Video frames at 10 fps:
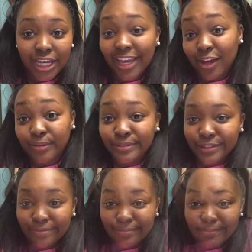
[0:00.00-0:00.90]
Here
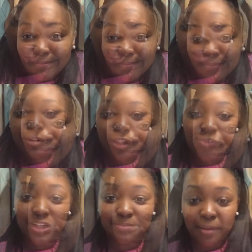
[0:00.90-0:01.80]
goes. Um, another
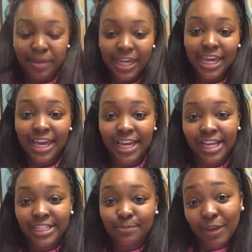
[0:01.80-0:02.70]
fact about me
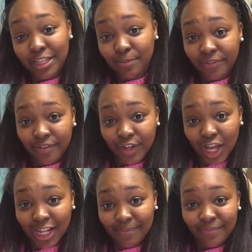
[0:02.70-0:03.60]
is pink is my favourite
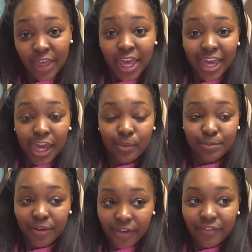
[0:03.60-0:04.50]
colour. It
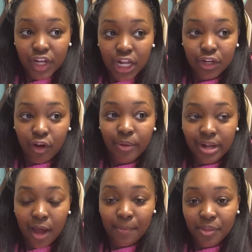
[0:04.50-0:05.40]
was my favourite colour
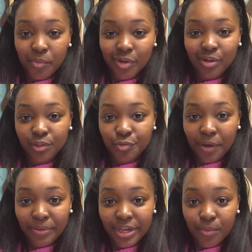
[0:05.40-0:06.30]
growing up and then when I got to
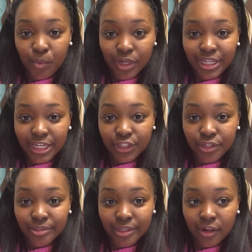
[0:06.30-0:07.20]
about year one, year
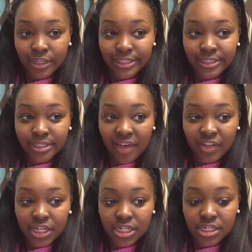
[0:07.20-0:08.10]
two, so like
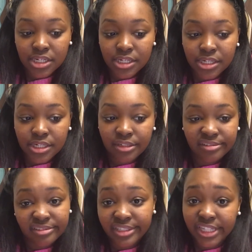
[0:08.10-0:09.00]

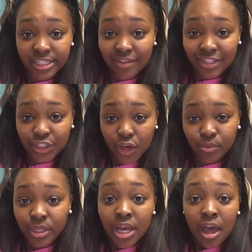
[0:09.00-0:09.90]
seven, six, seven years
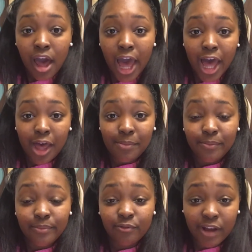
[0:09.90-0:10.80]
old,
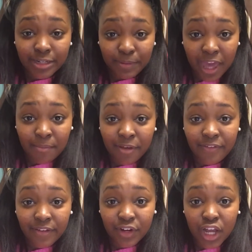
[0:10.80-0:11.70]
um, red became my
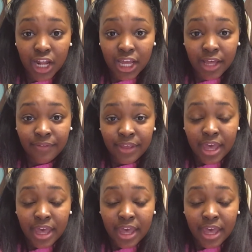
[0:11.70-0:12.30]
favourite colour